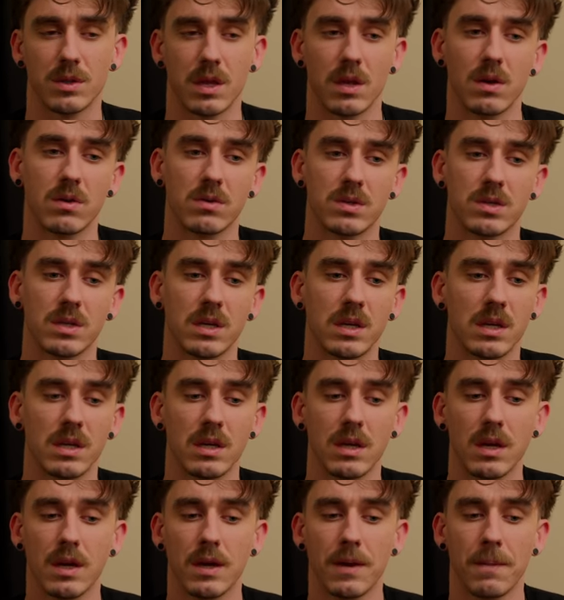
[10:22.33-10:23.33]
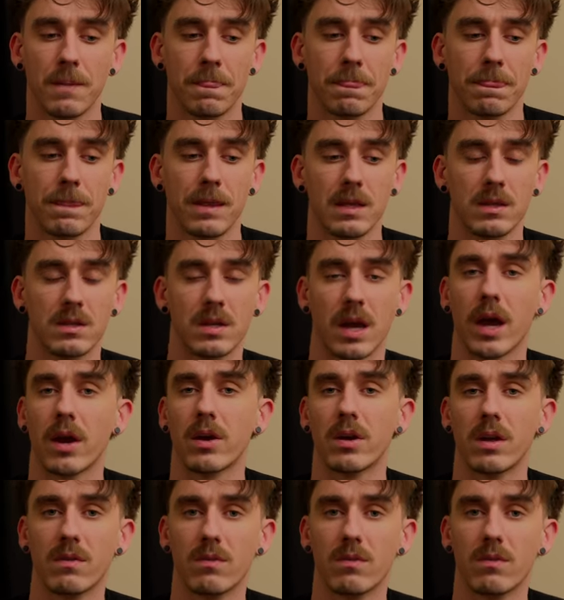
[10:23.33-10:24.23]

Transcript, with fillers: They don't see the entirety